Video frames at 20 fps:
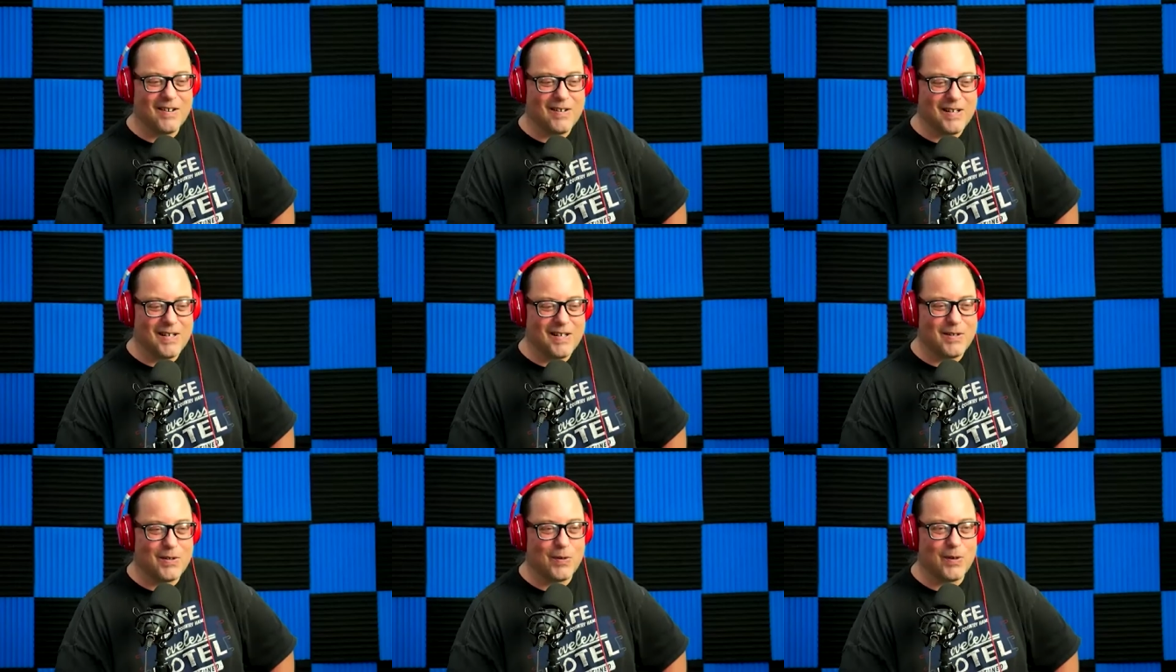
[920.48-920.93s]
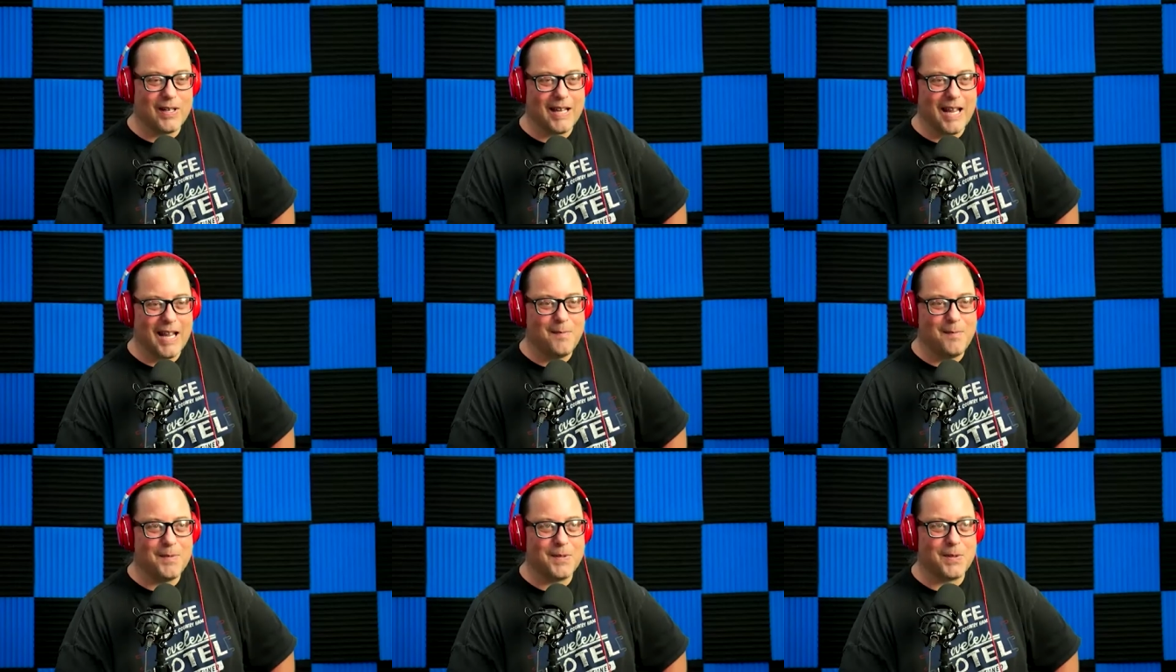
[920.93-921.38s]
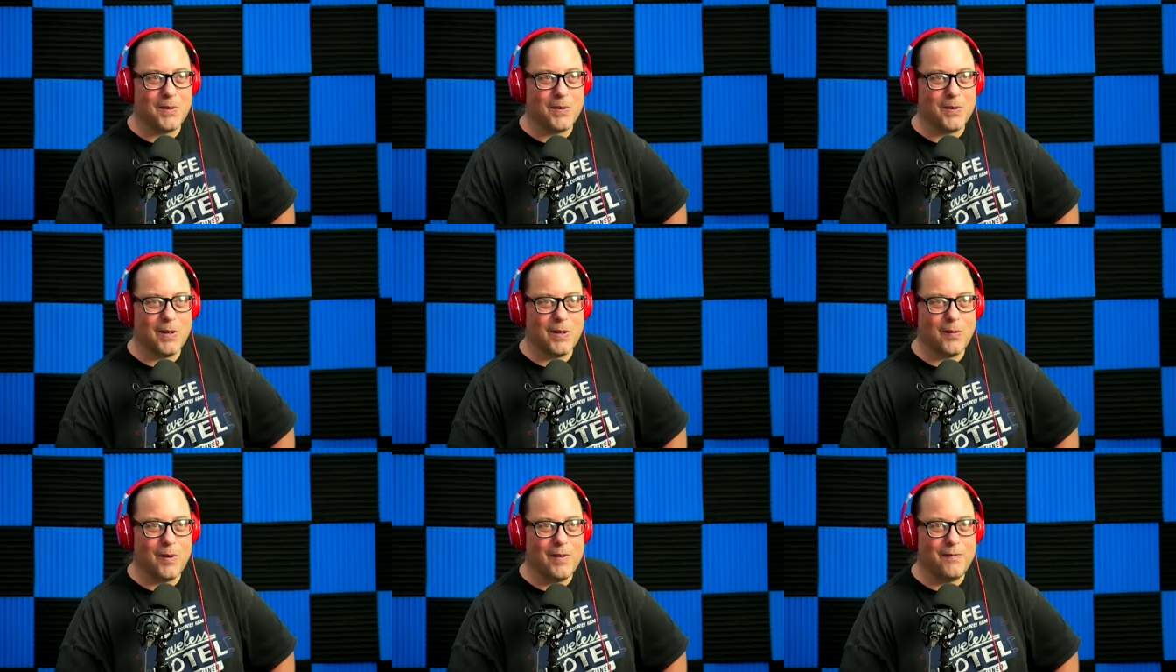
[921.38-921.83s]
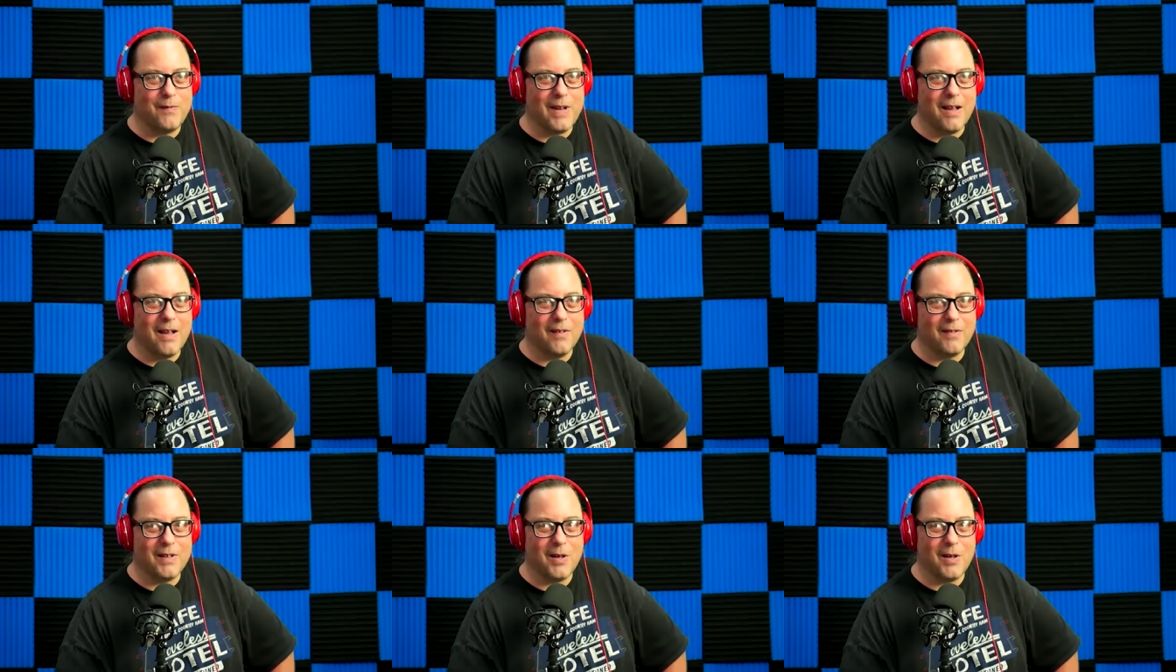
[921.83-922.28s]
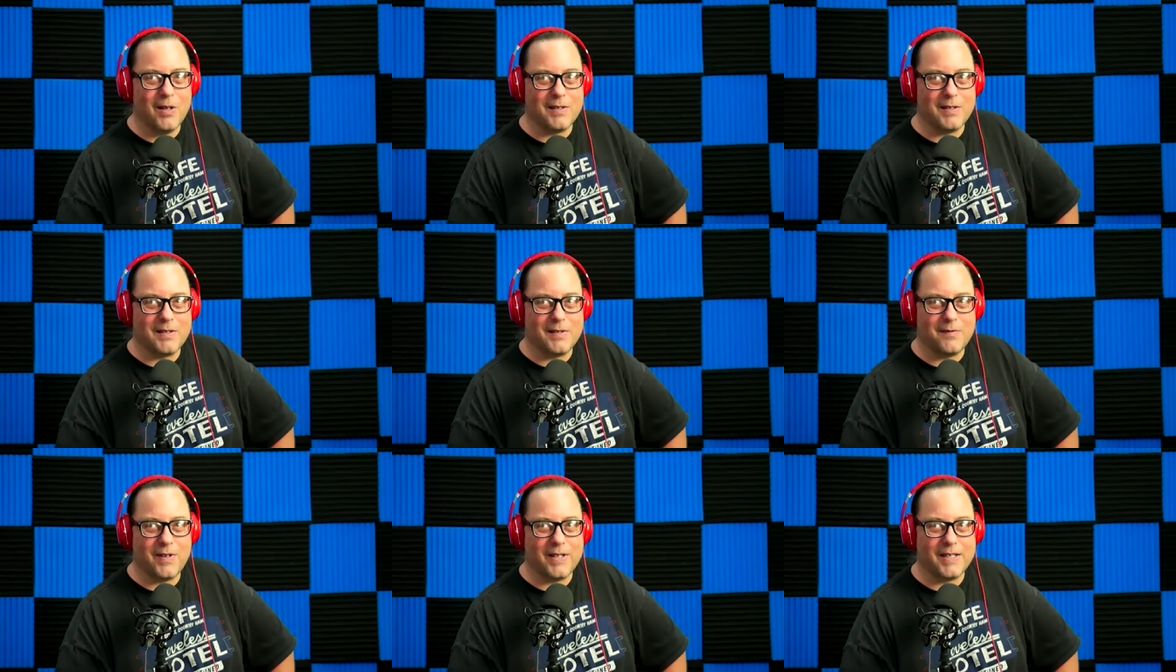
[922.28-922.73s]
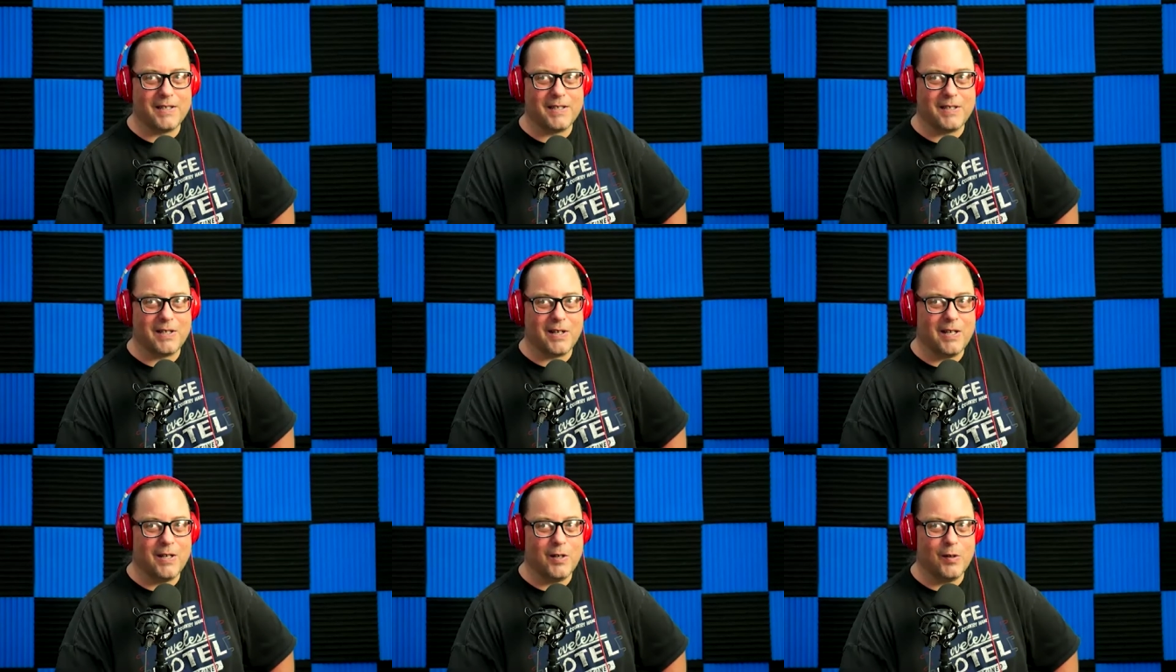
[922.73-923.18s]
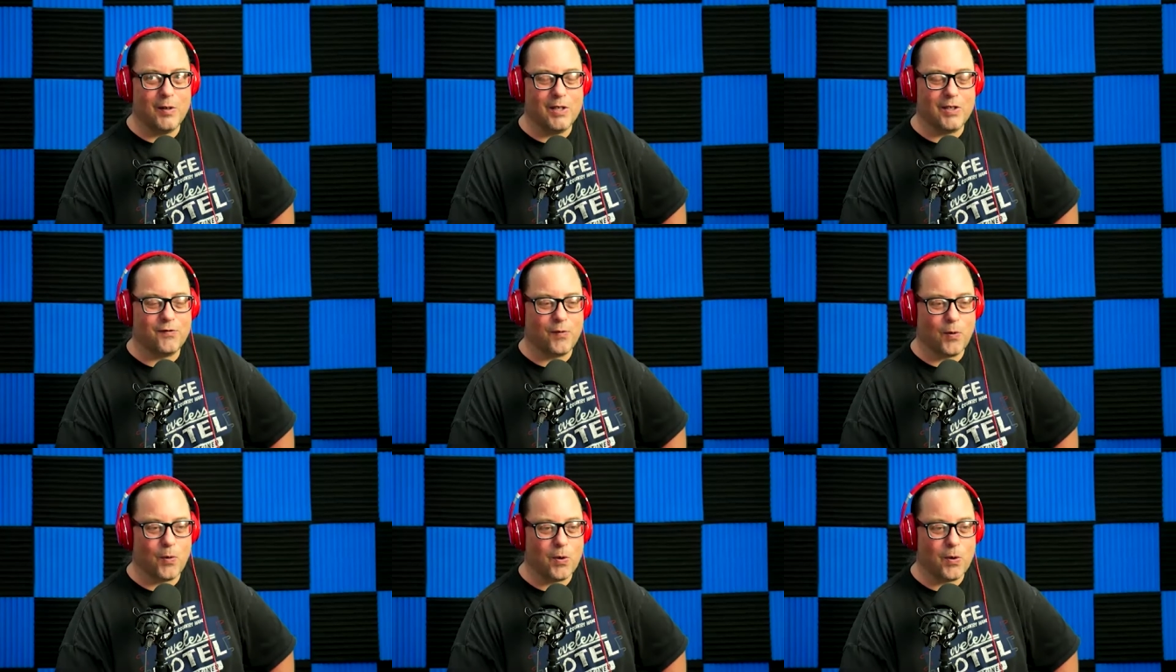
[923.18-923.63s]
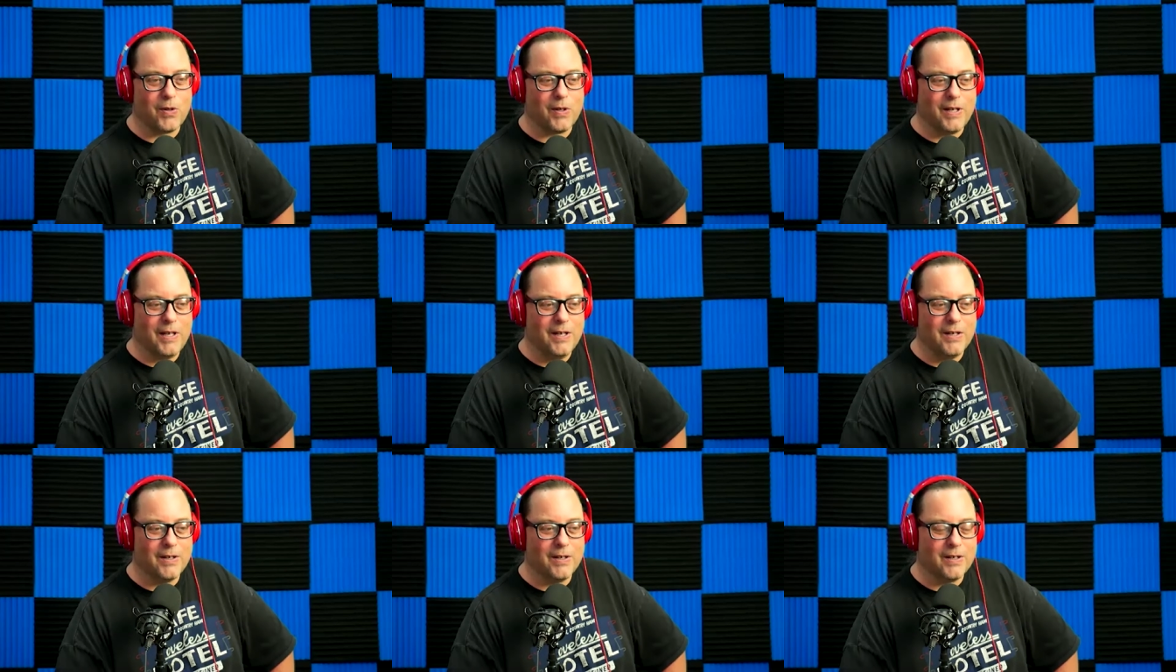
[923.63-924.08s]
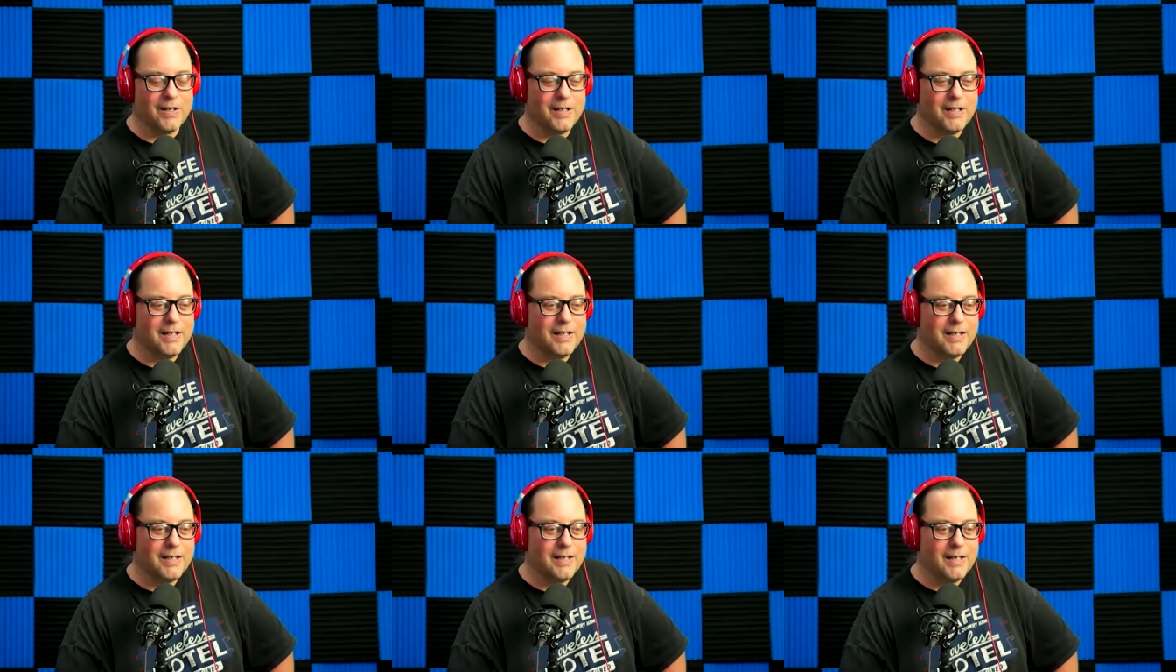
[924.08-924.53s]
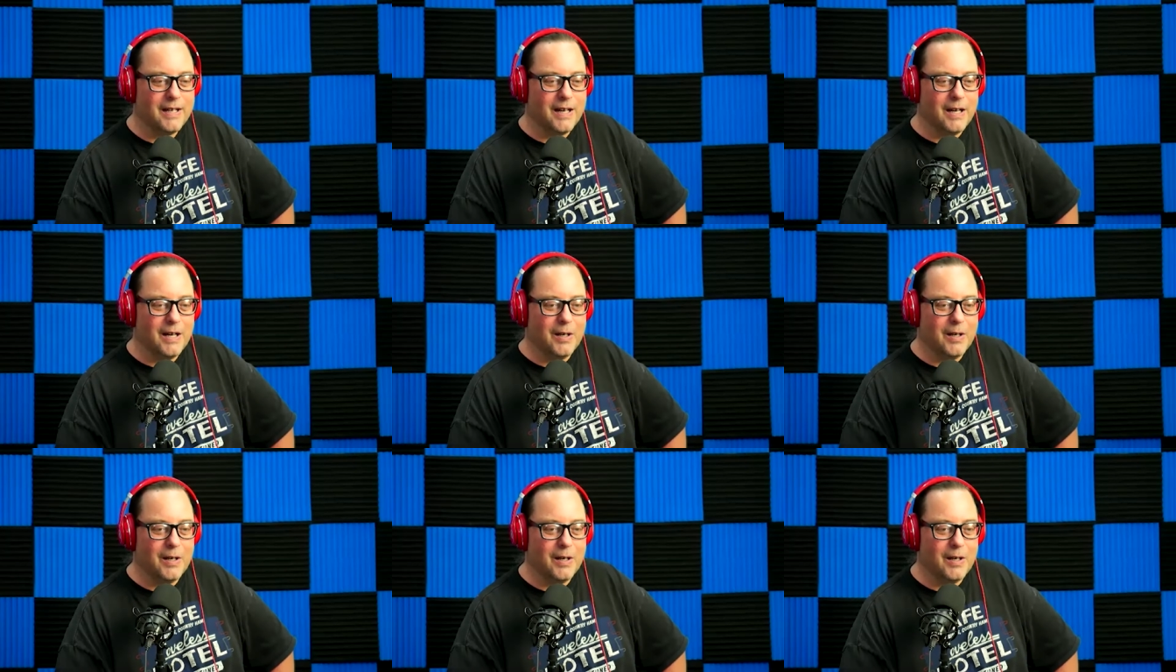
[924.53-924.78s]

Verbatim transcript: into a game store that we've now is fixing to enter its fourth year. That's um,